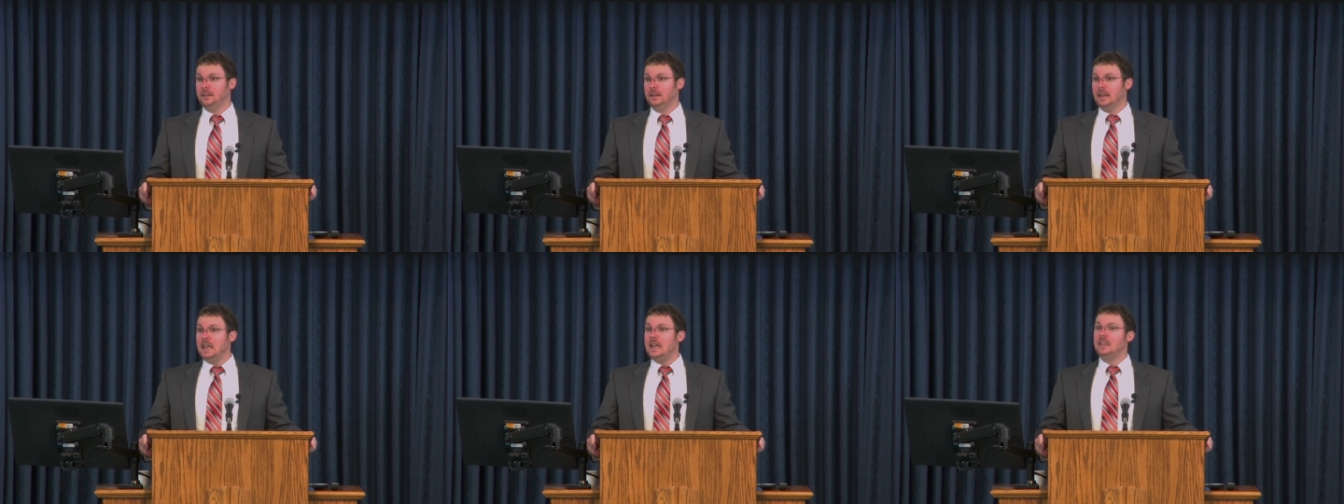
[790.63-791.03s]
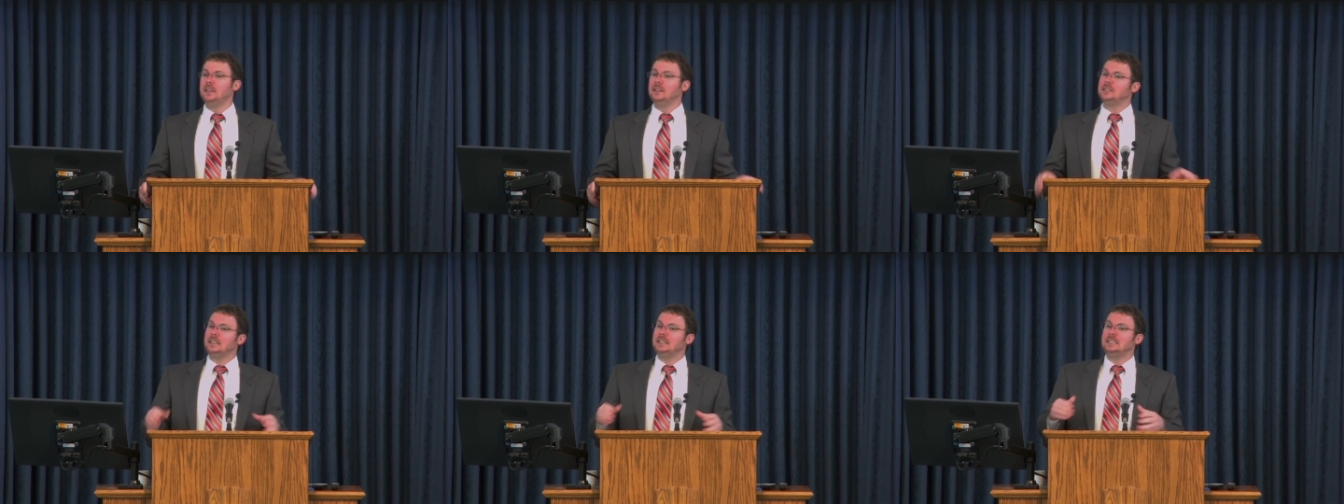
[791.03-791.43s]
in the
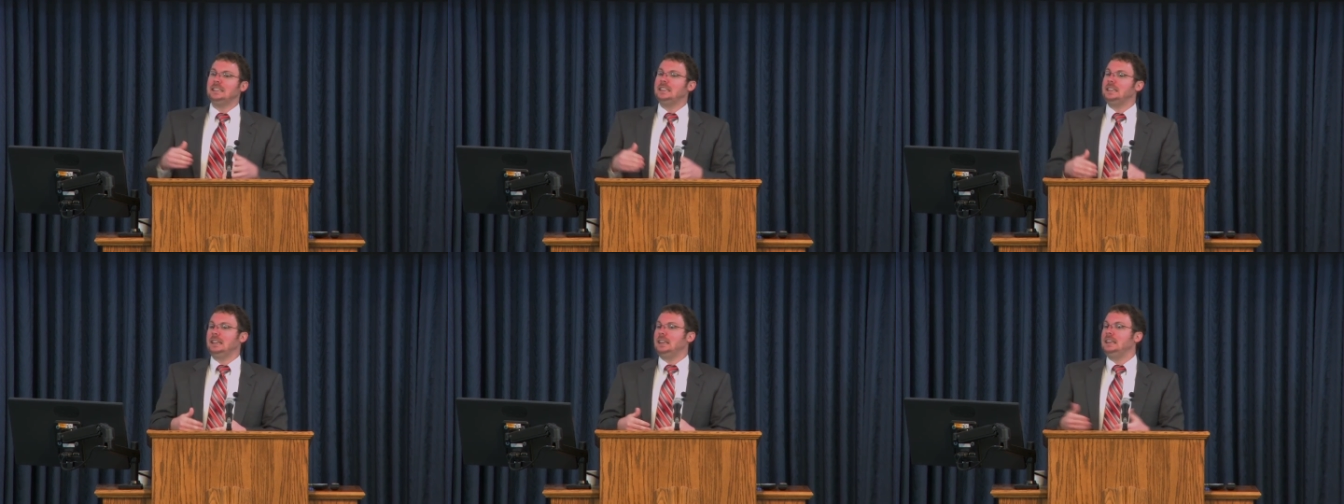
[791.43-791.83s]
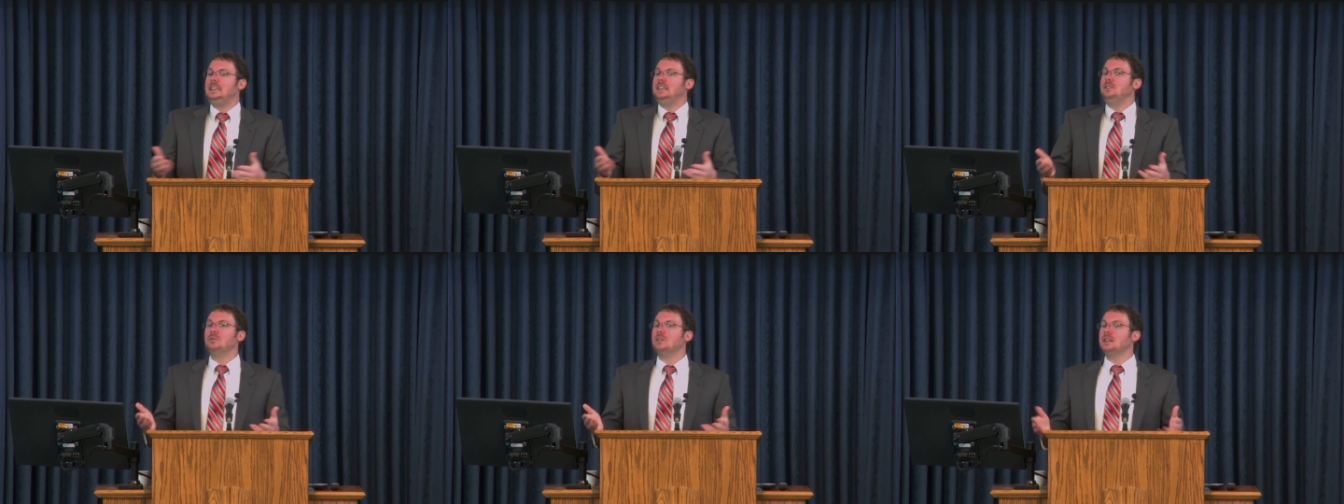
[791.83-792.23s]
sense that it
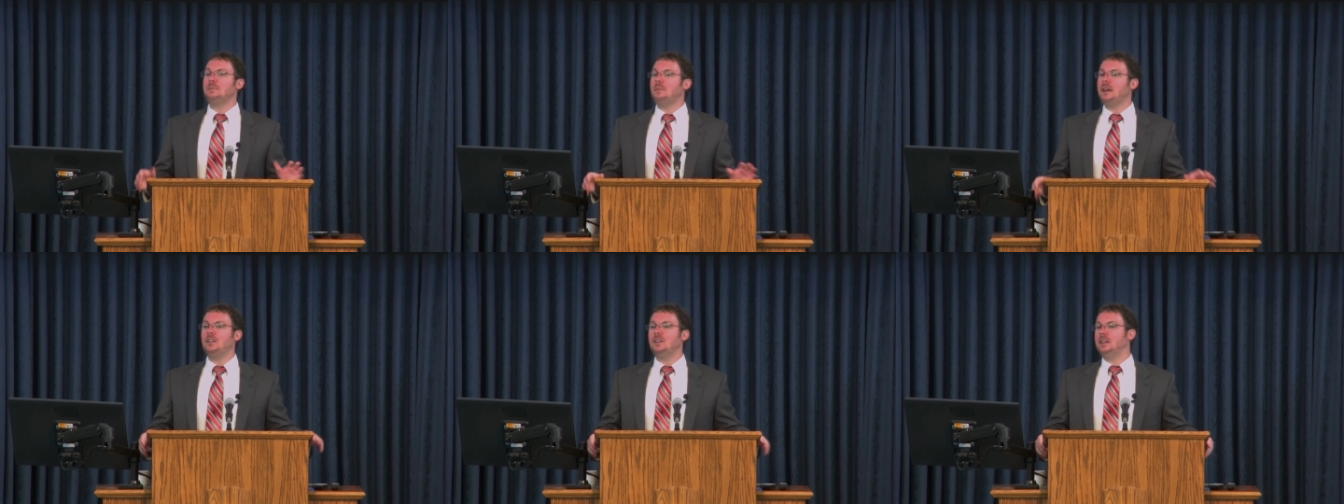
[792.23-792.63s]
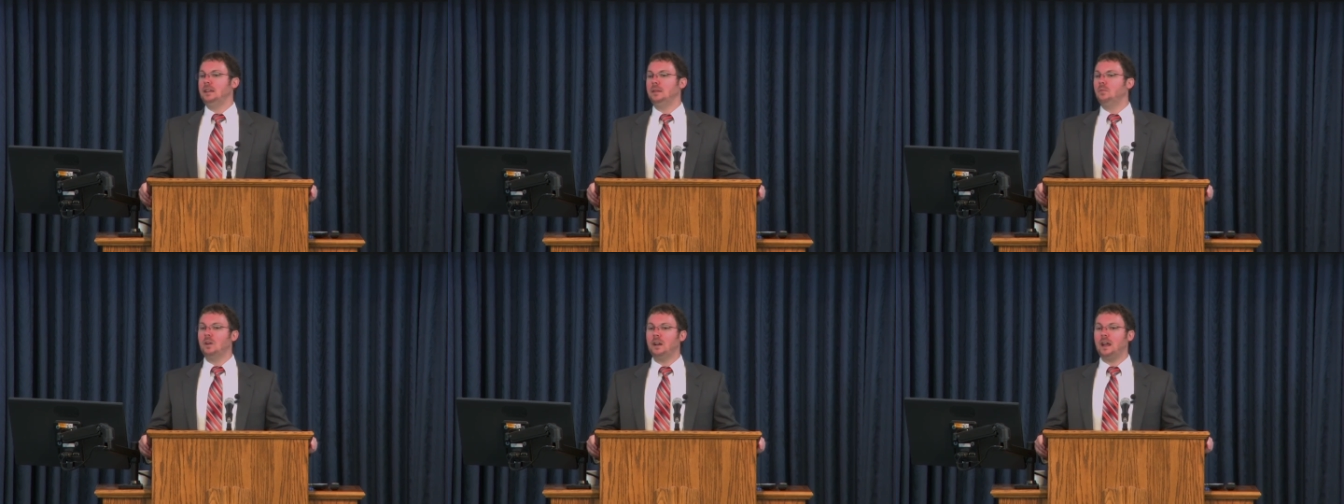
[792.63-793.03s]
didn't really matter to
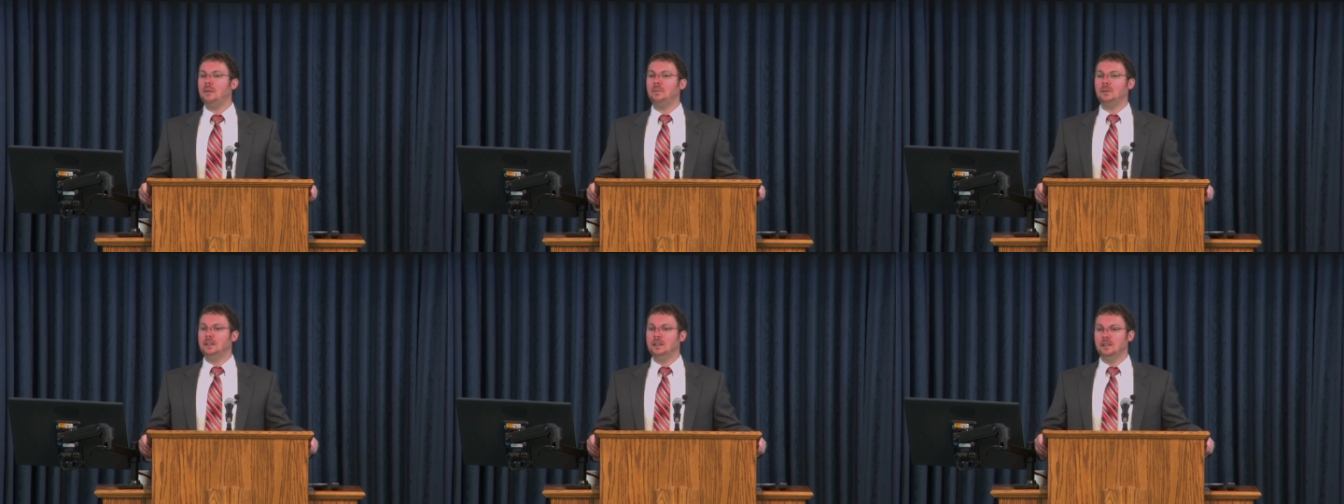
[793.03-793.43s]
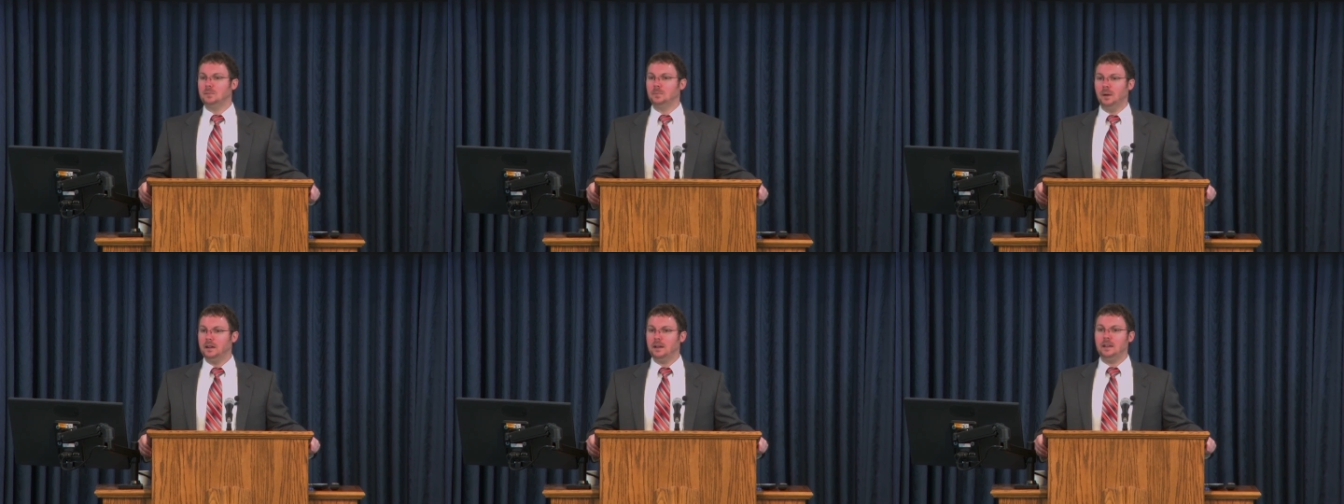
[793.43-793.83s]
him what happened to his
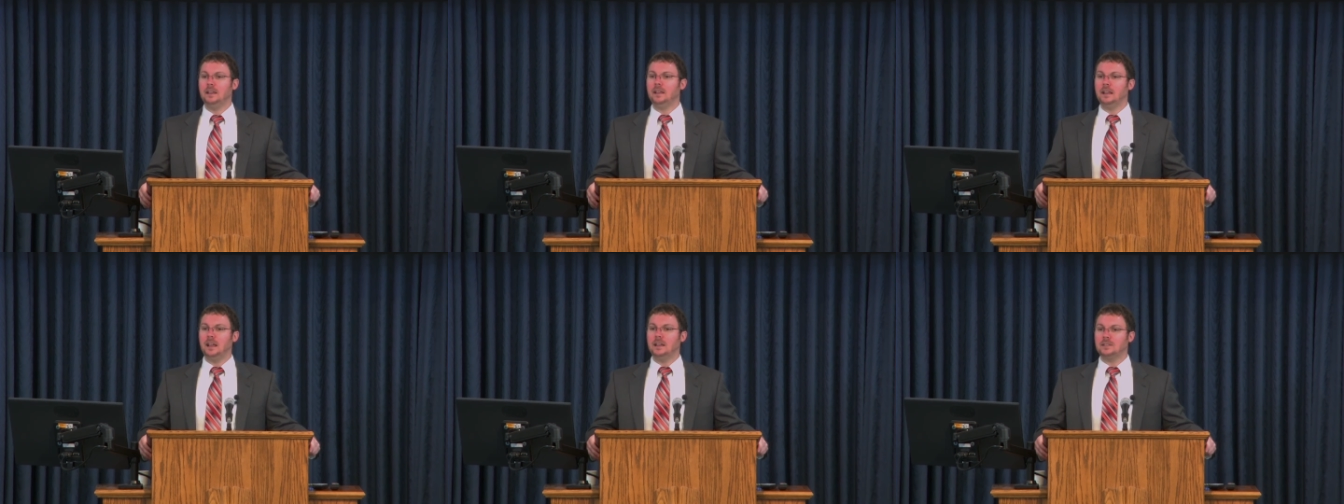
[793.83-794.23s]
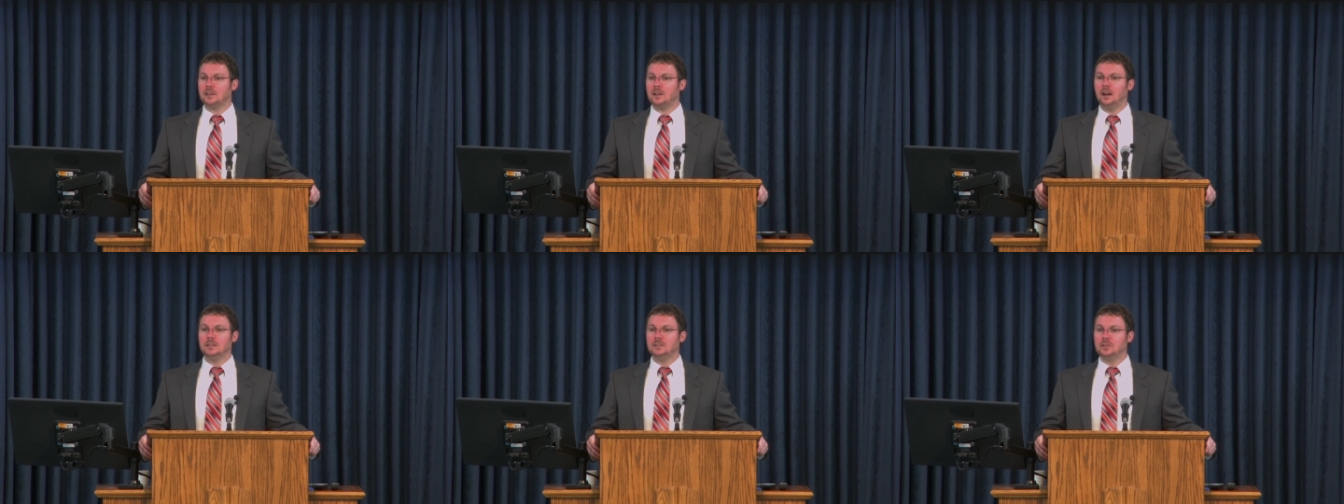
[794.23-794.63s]
body as a
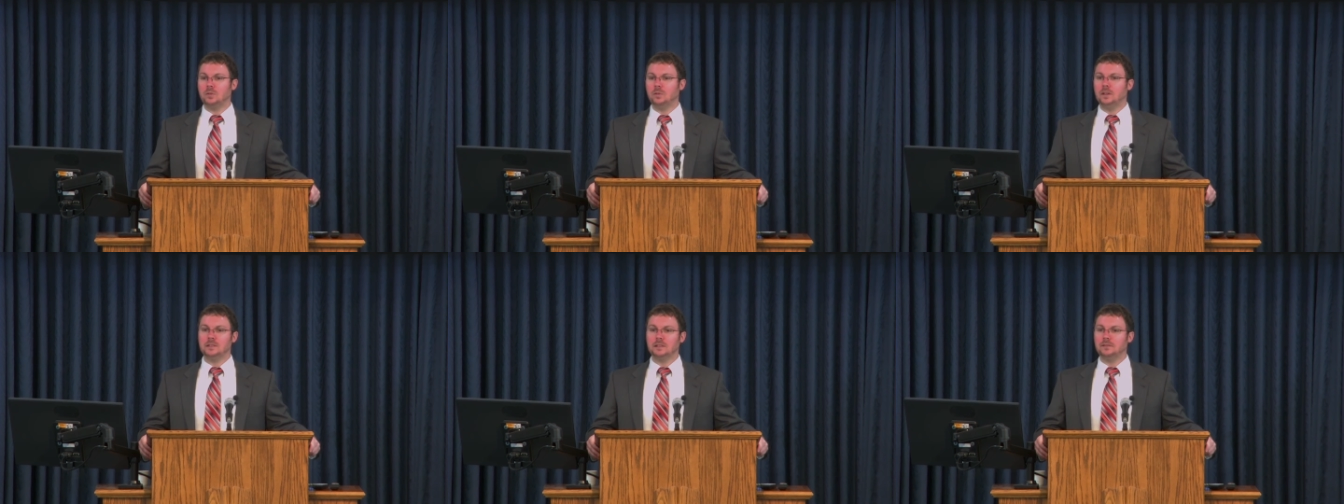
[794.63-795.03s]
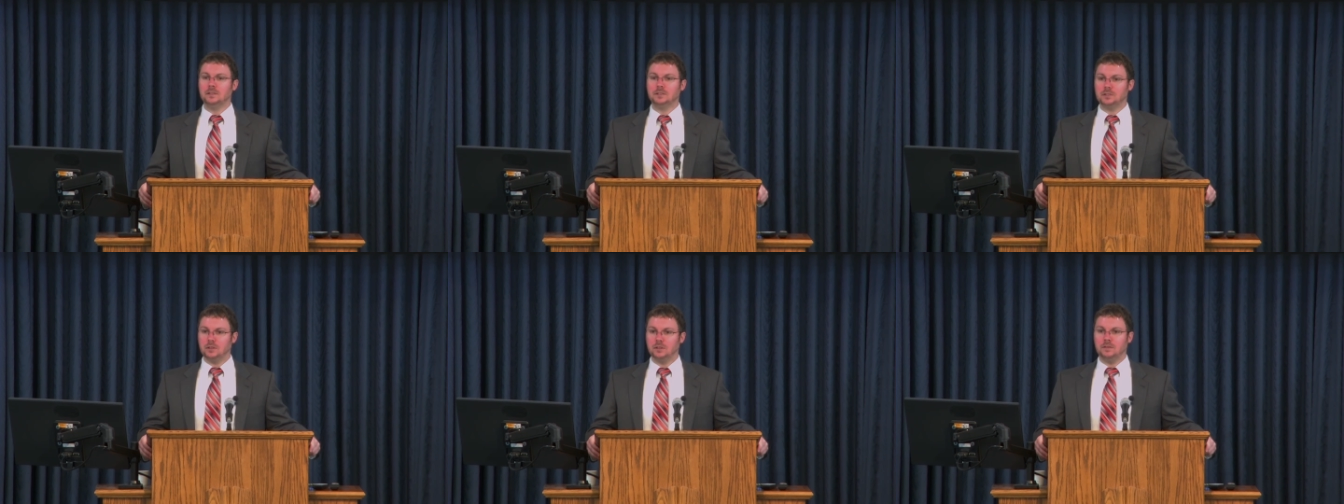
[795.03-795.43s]
consequence of his
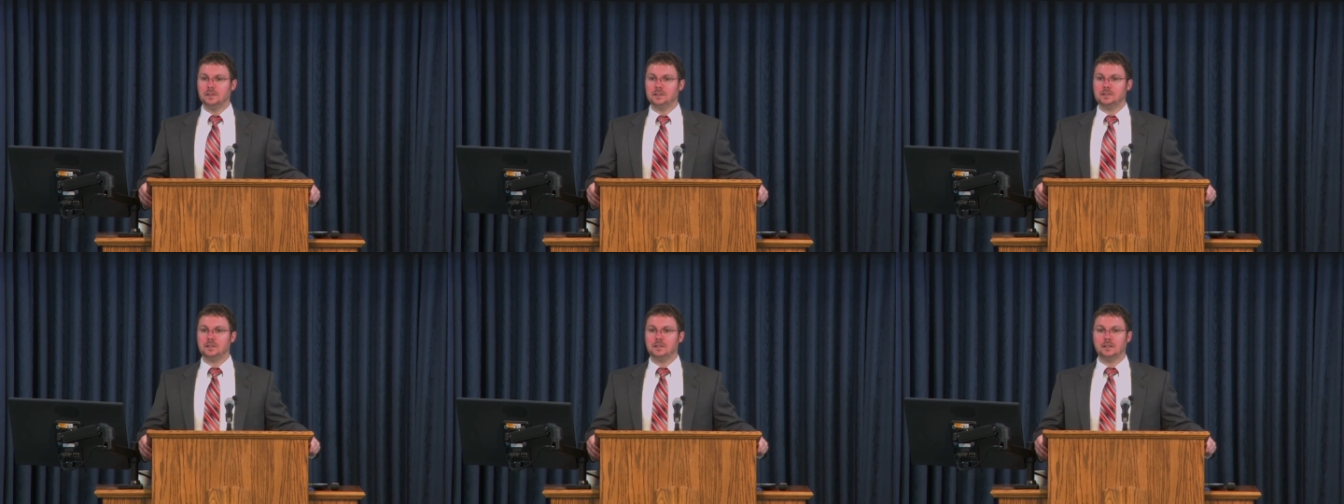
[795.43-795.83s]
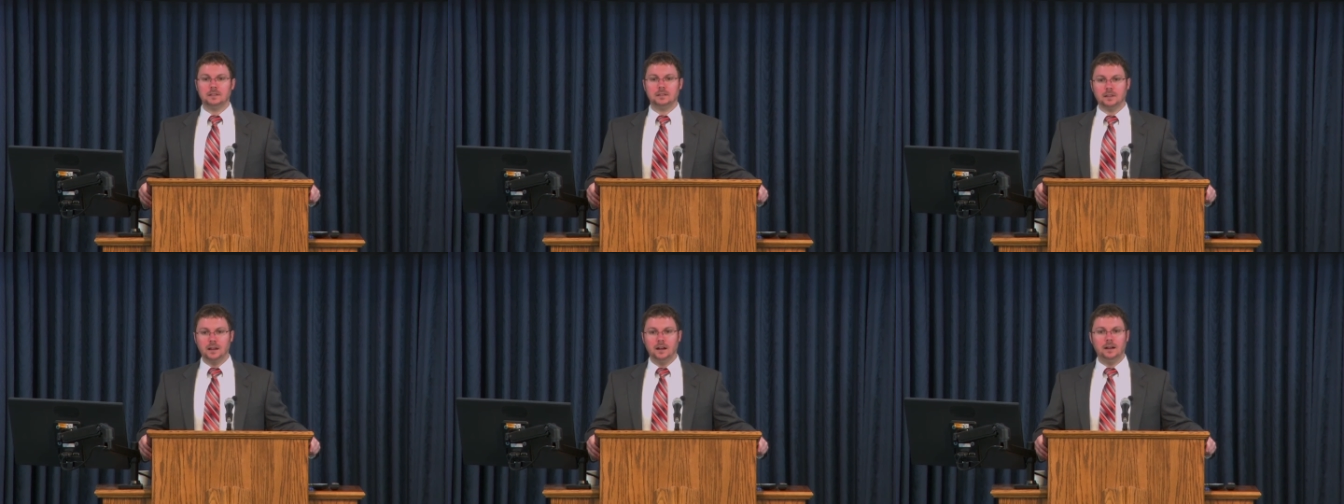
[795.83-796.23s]
service to God.